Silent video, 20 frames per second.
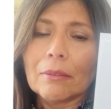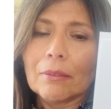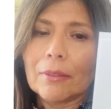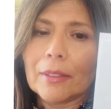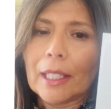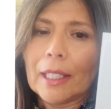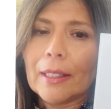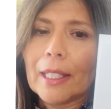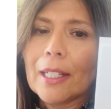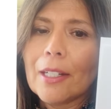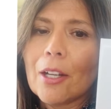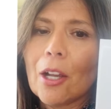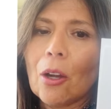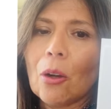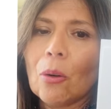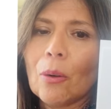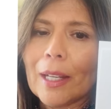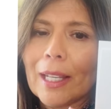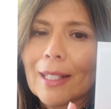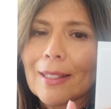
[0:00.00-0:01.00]
then they
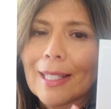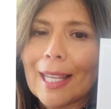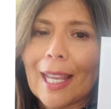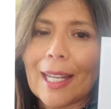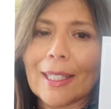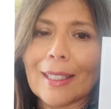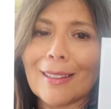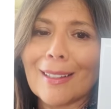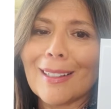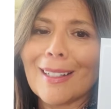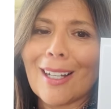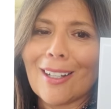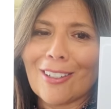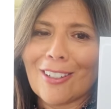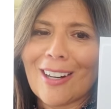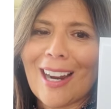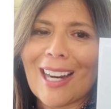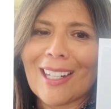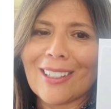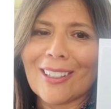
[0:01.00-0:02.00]
know it's Eddie the
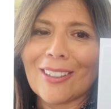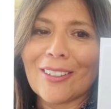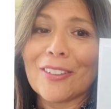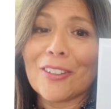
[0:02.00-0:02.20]
Nutcracker.